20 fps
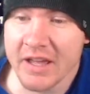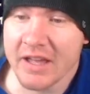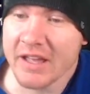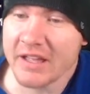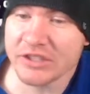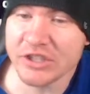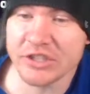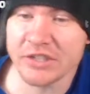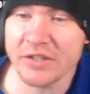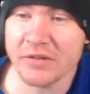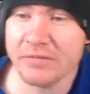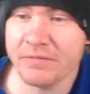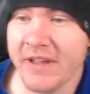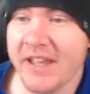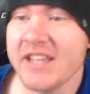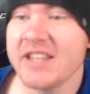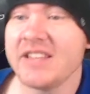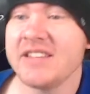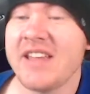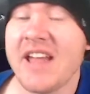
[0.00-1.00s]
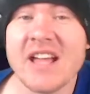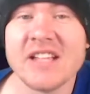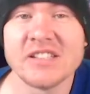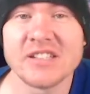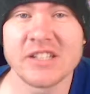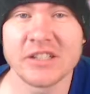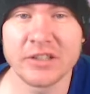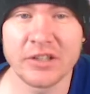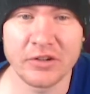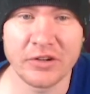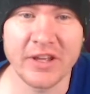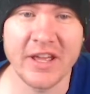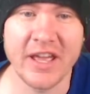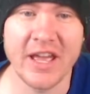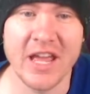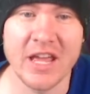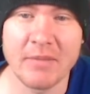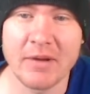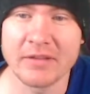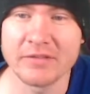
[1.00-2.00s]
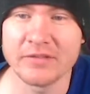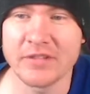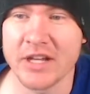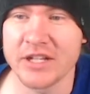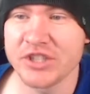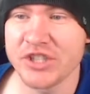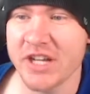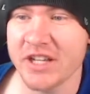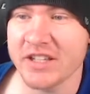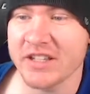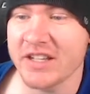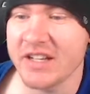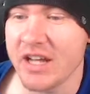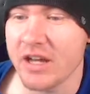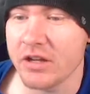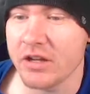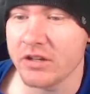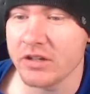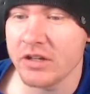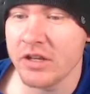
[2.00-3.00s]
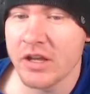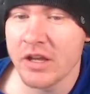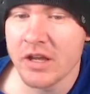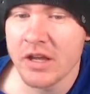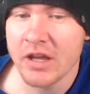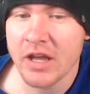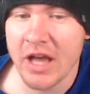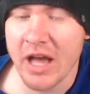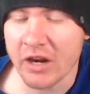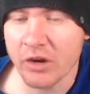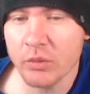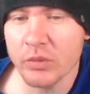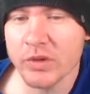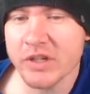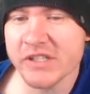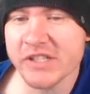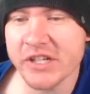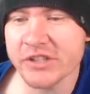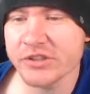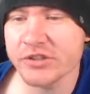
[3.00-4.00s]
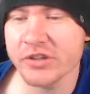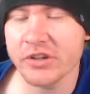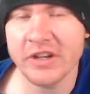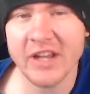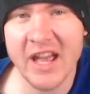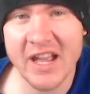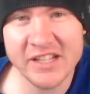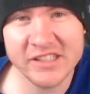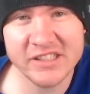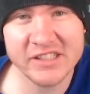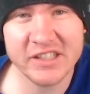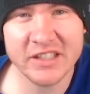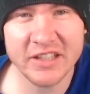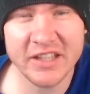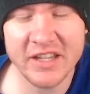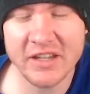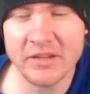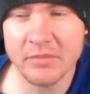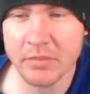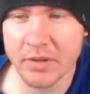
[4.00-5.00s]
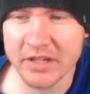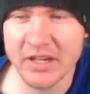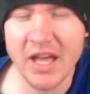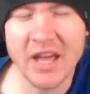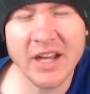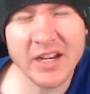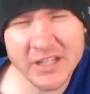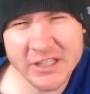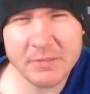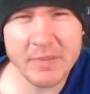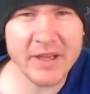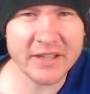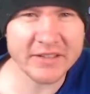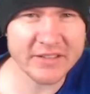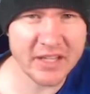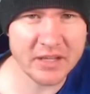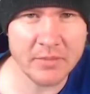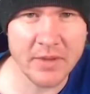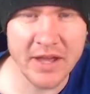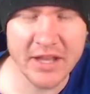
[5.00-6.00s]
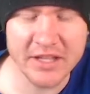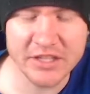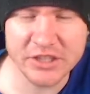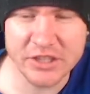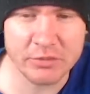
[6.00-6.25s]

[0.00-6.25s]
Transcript: Just a fantastic little game. I, I checked it out I don't want to say sarcastically, but not expecting much.